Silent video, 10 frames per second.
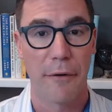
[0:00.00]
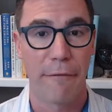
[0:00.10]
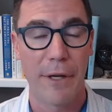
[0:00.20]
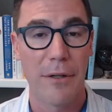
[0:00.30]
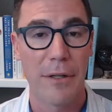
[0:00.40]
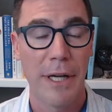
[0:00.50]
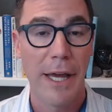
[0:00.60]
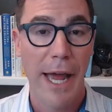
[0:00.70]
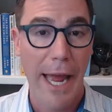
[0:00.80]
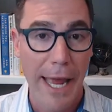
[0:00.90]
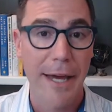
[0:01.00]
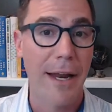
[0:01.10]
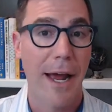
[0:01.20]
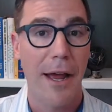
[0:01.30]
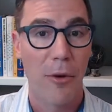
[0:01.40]
to fill
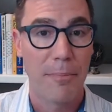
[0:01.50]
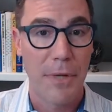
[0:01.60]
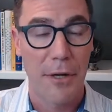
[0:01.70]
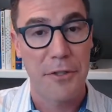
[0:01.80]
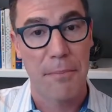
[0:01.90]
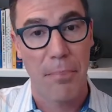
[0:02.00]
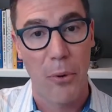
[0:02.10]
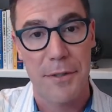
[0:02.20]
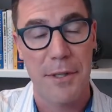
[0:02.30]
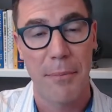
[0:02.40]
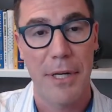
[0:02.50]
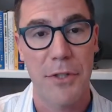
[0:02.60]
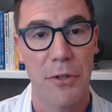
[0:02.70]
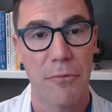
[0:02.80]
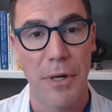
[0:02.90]
and I help, you know, support
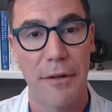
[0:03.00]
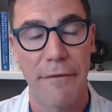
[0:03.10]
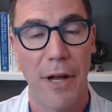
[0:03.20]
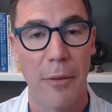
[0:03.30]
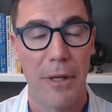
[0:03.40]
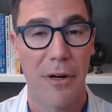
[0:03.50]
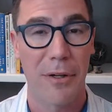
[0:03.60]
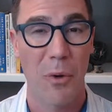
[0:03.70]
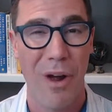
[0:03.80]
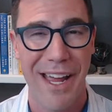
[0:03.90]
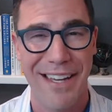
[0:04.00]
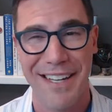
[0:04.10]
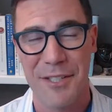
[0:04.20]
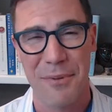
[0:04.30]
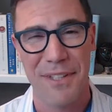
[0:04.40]
somebody's career development along the way.
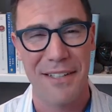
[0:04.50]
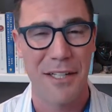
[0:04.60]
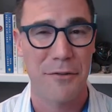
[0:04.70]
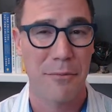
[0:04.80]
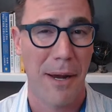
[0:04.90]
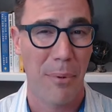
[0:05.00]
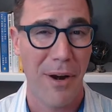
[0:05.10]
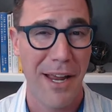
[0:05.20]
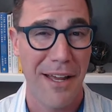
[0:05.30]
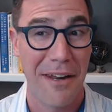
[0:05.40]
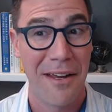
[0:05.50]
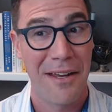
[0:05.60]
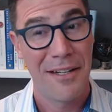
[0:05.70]
And guess what that does for my brand?